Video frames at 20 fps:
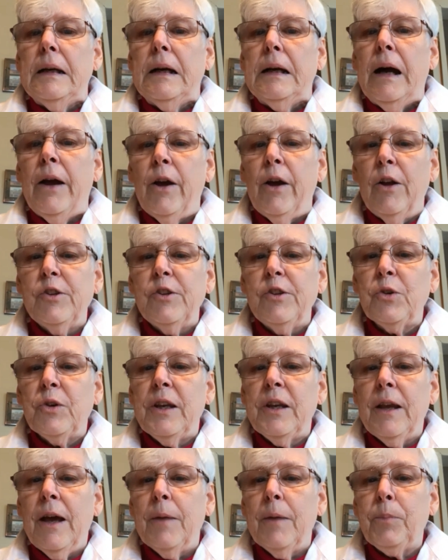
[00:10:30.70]
I also
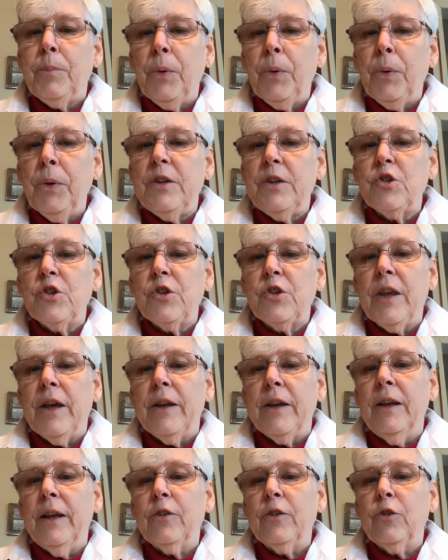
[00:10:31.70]
cannot preach that
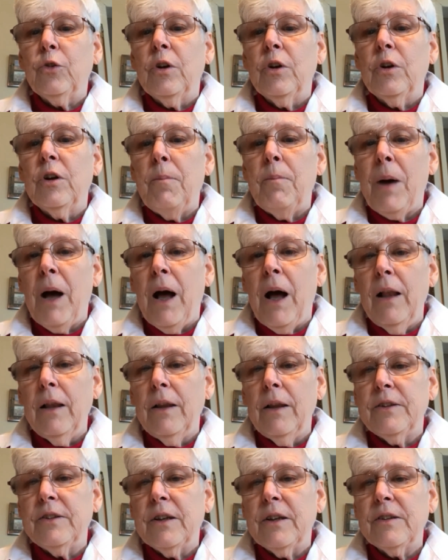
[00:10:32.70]
electoral
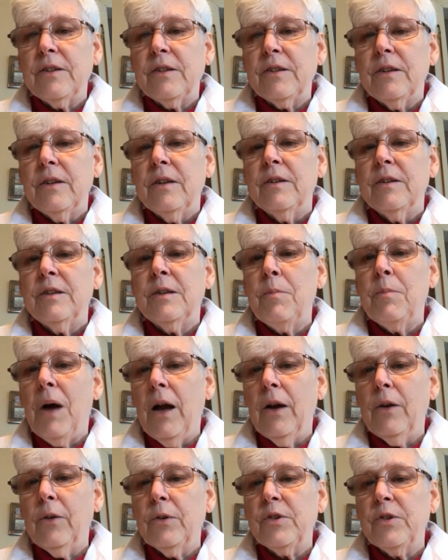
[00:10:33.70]
politics,
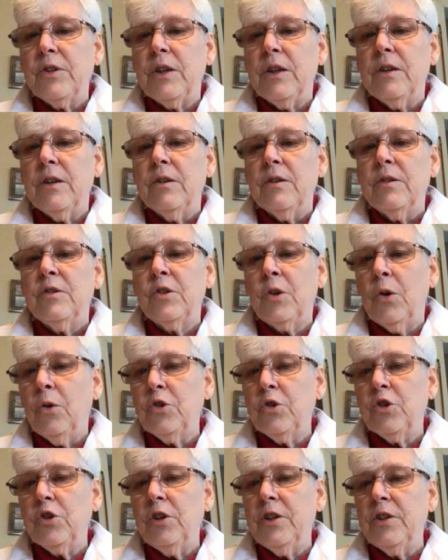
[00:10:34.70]
democracy,
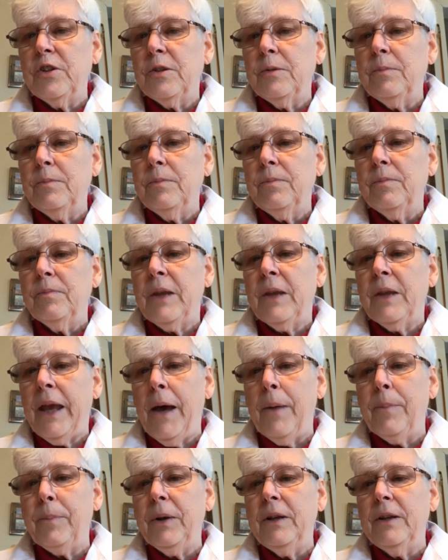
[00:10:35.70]
socialism,
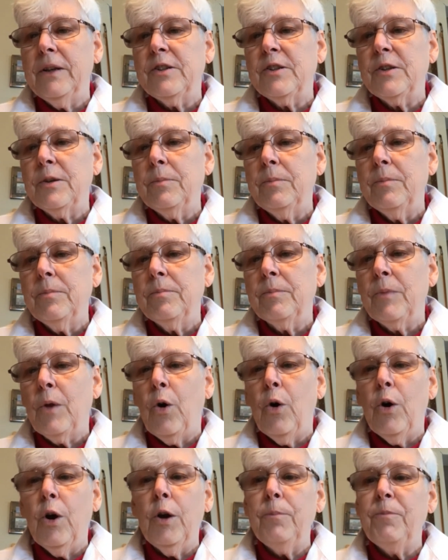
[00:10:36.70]
capitalism,
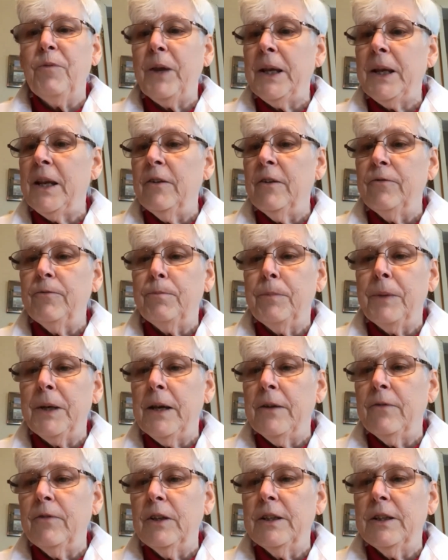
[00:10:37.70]
or
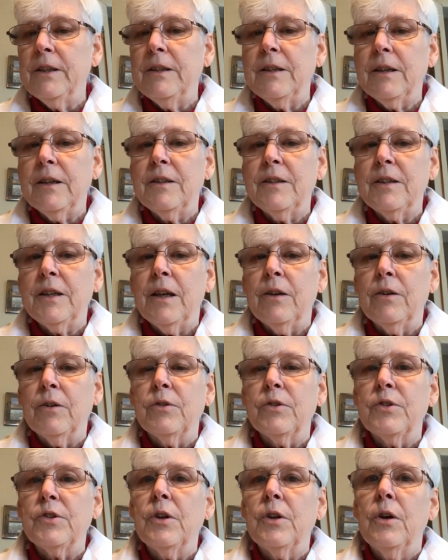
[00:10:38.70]
benevolent
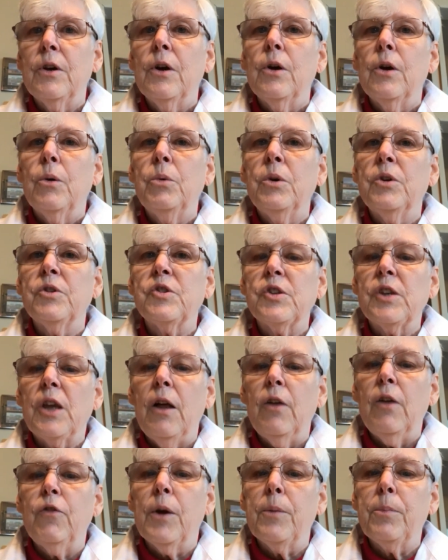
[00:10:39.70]
dictators will
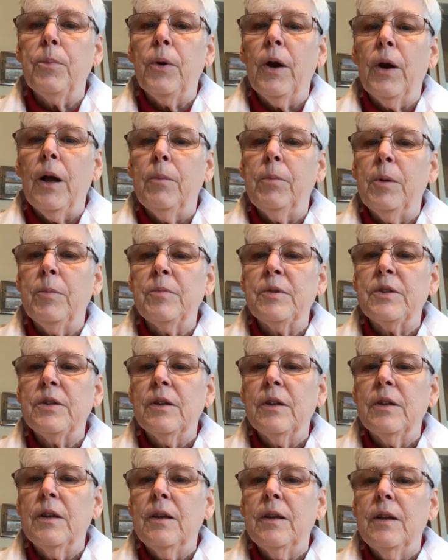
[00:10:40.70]
solve our problems.
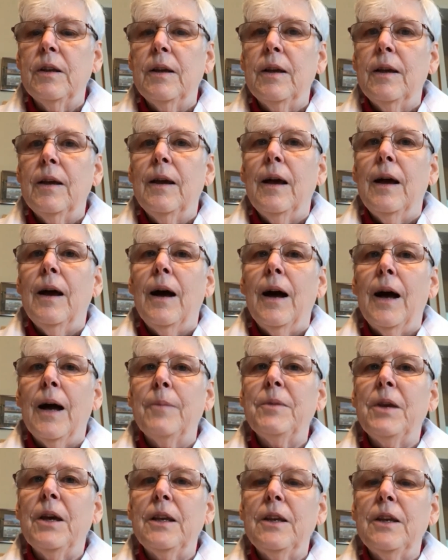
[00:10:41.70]
I'm
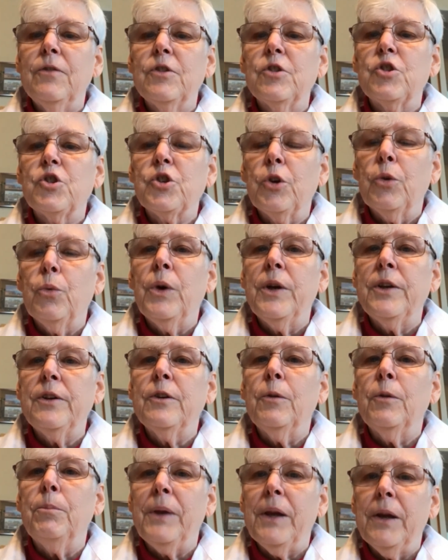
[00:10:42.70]
not even sure
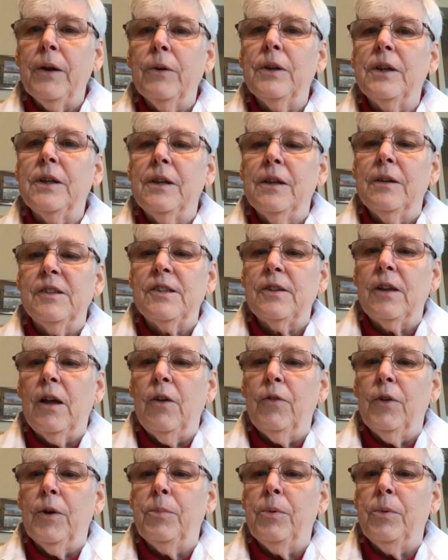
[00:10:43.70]
Wendell Berry can
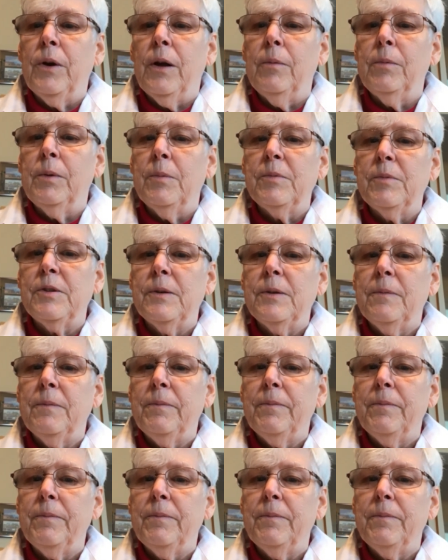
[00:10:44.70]
solve our problems.